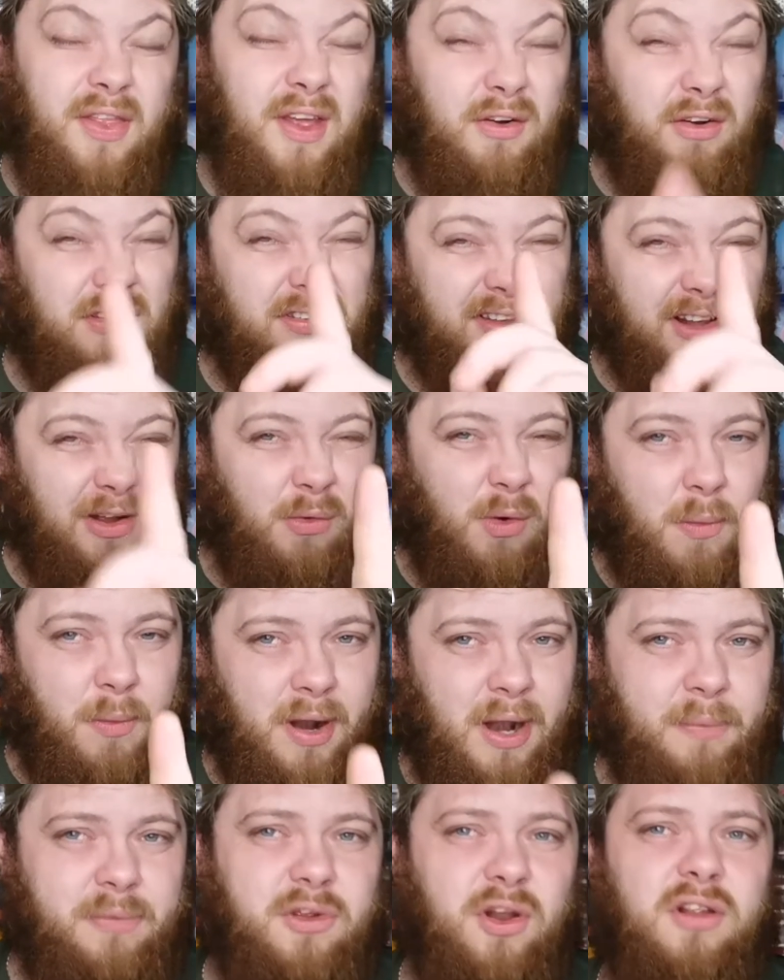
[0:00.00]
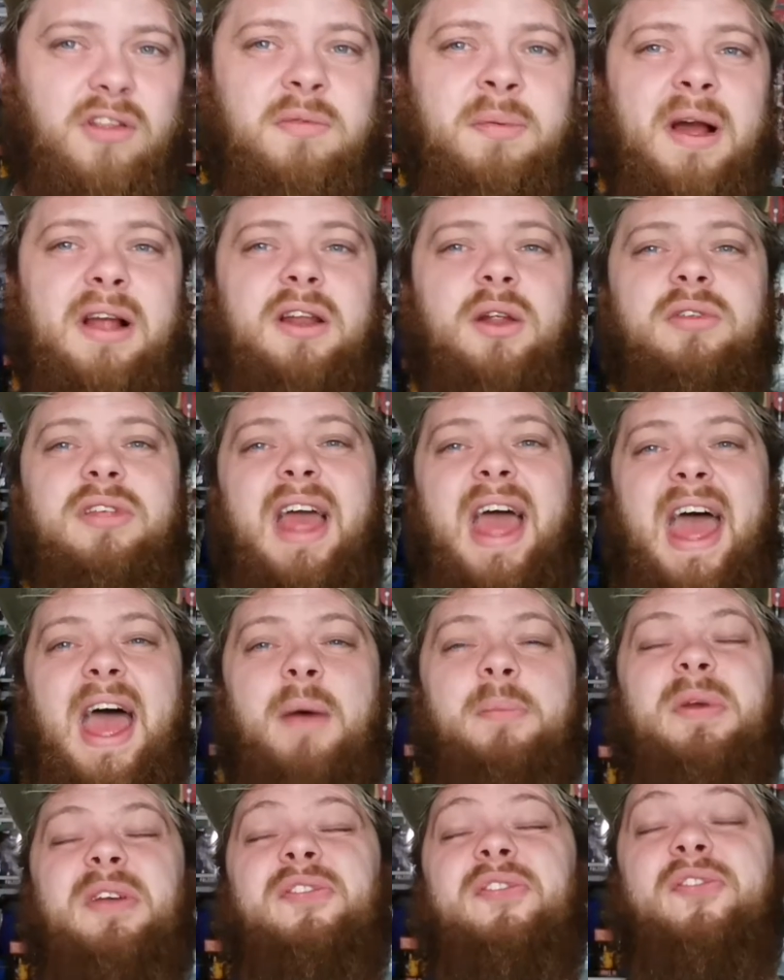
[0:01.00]
There is still one more episode of SmackDown to
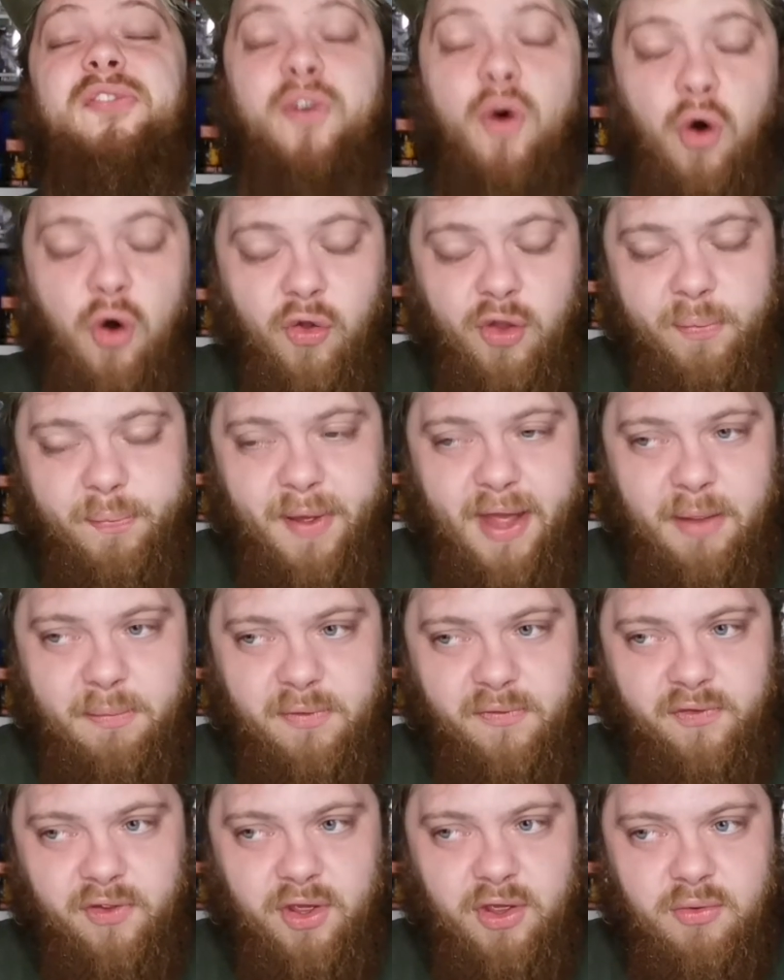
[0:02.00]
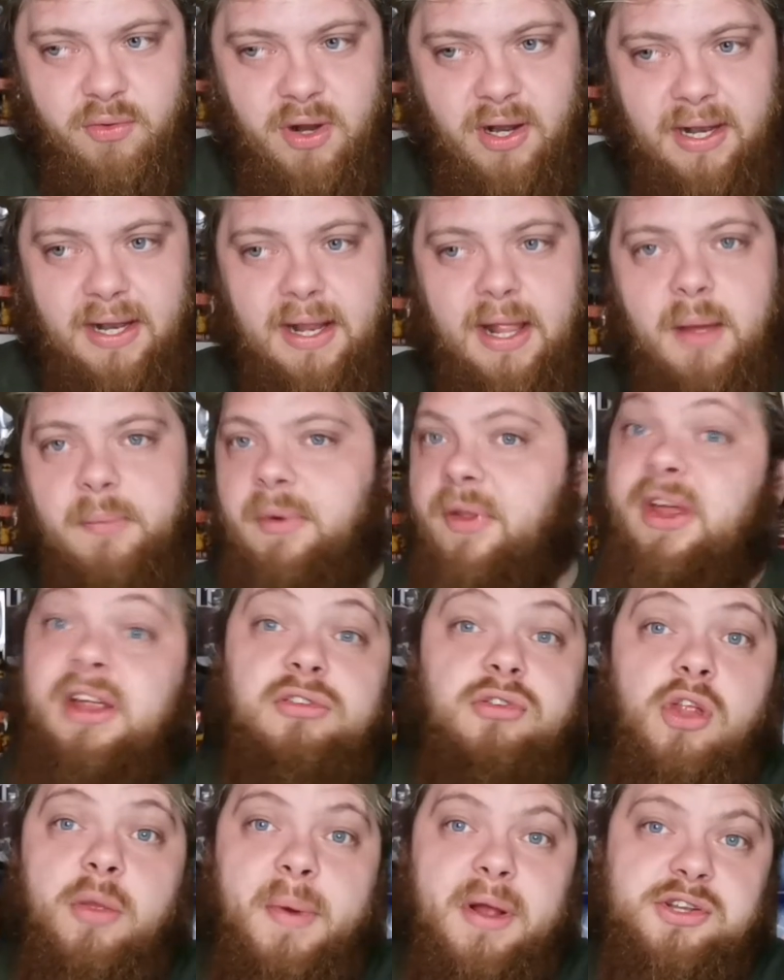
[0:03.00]
air before the pay-per-view, but
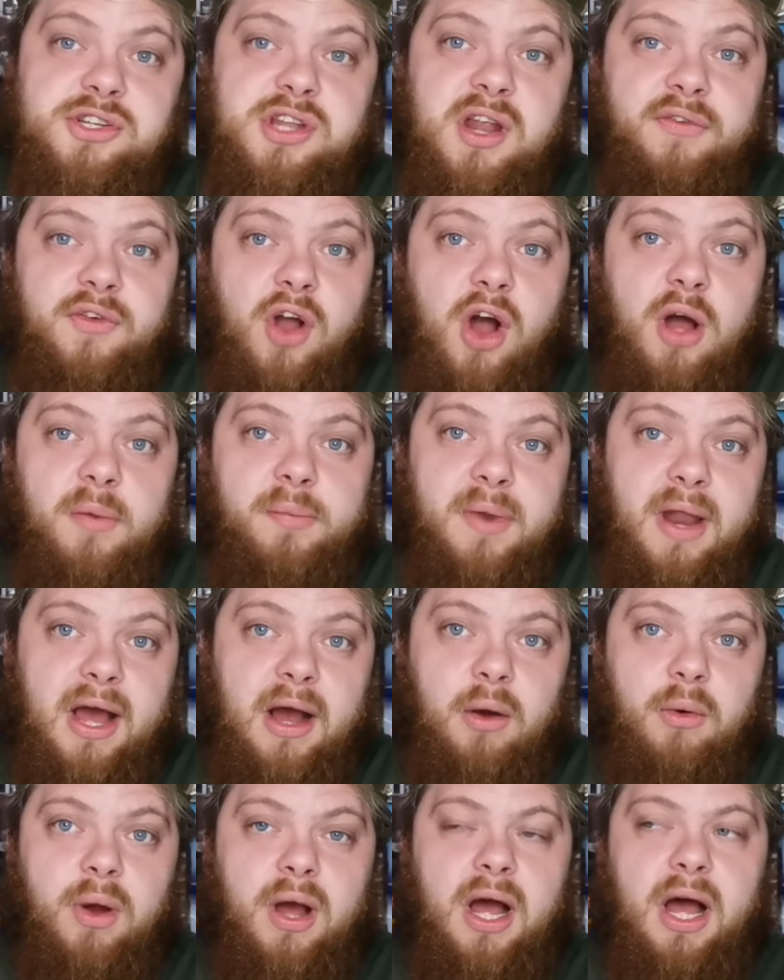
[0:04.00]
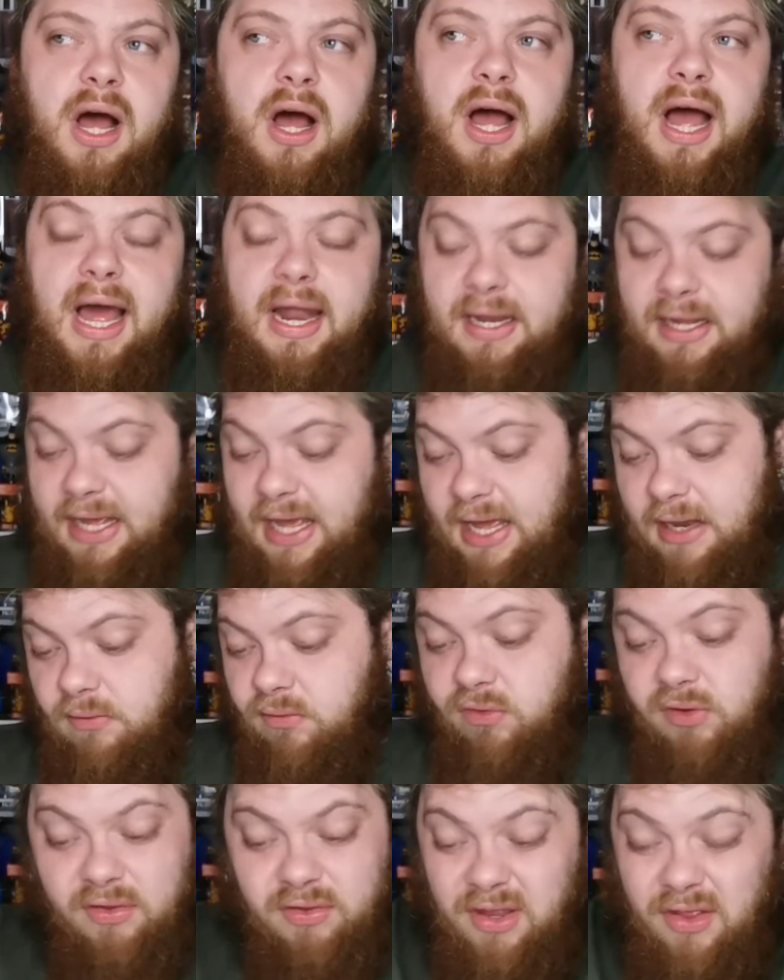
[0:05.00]
these are all the matches they've got up now, and
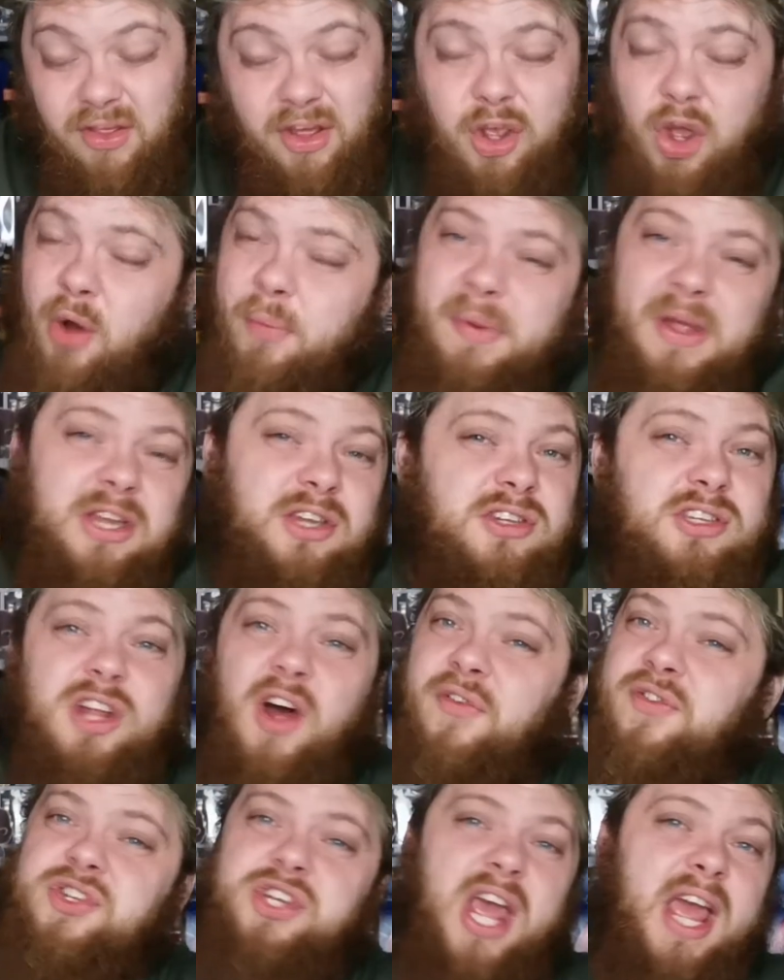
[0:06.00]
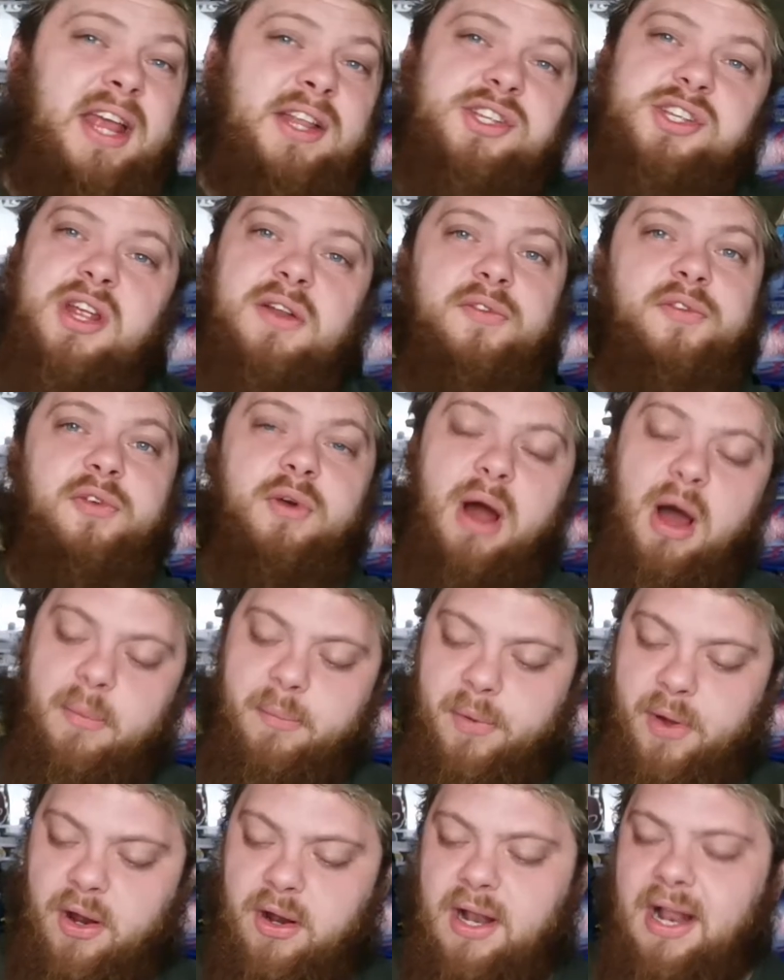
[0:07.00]
again, so there could be stuff changing
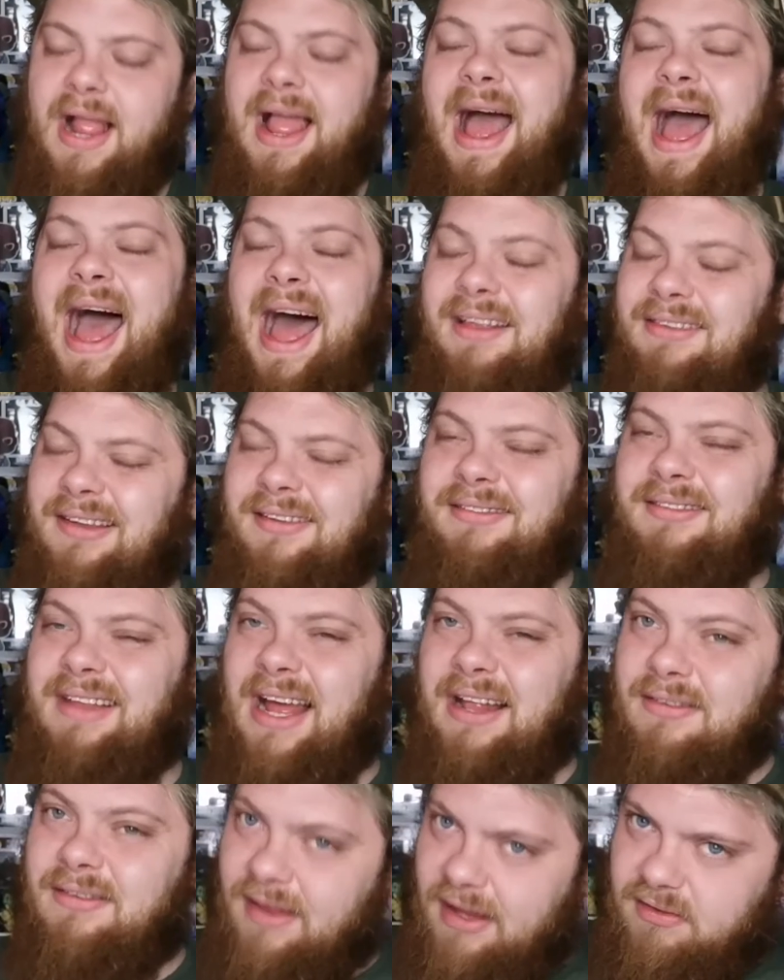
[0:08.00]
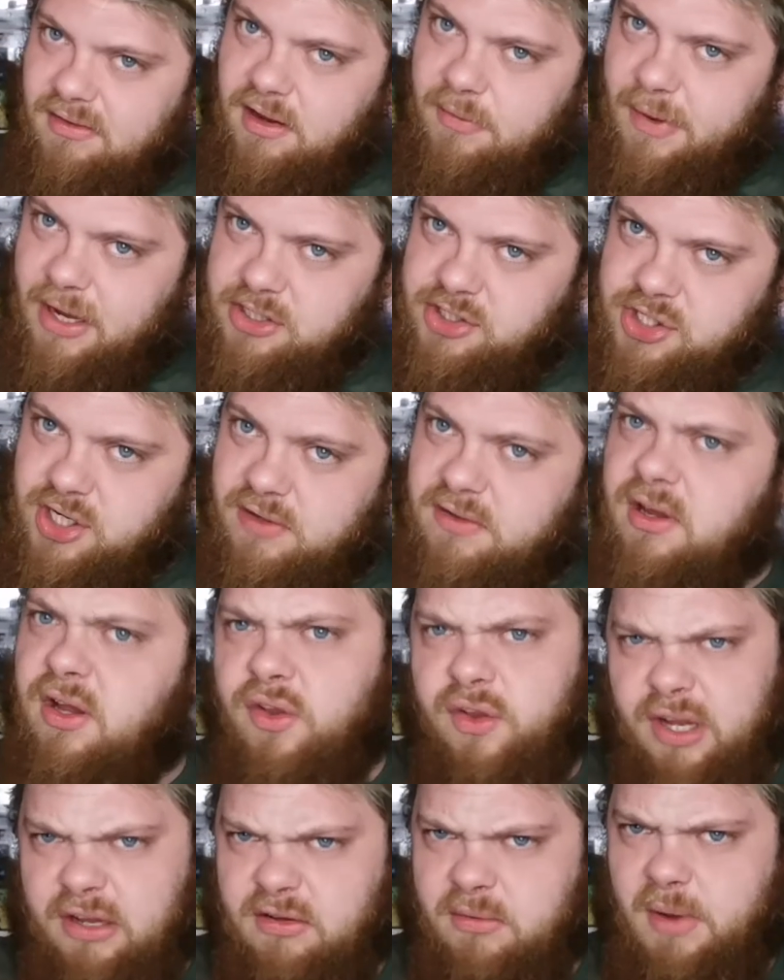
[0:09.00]
throughout, but as it stands, these are the matches,
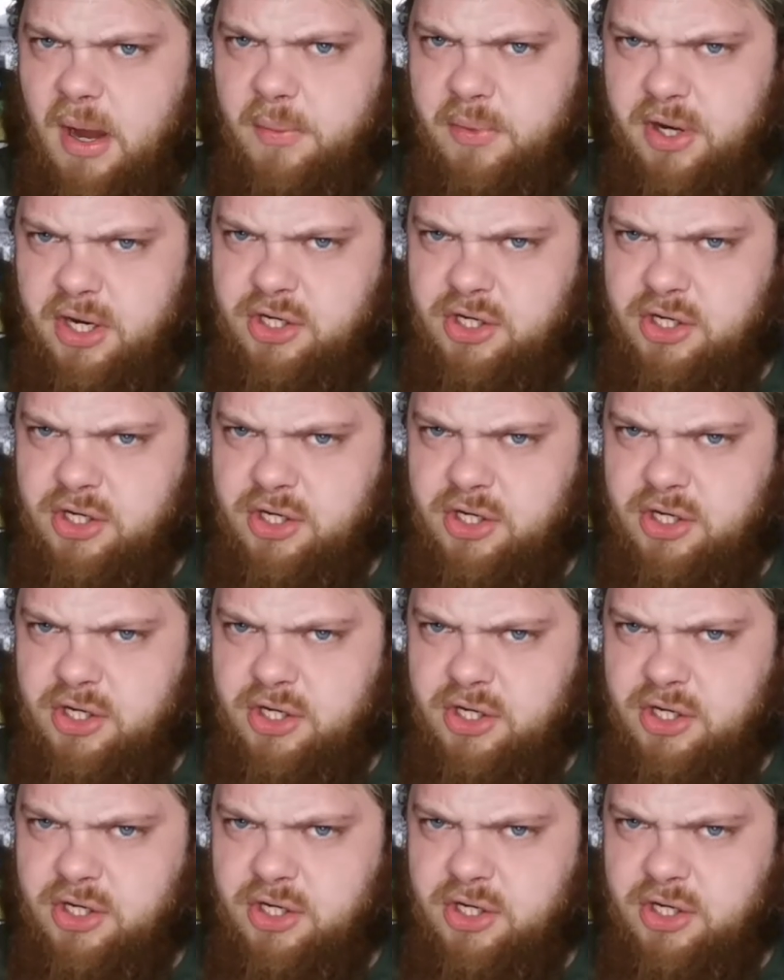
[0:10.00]
these are my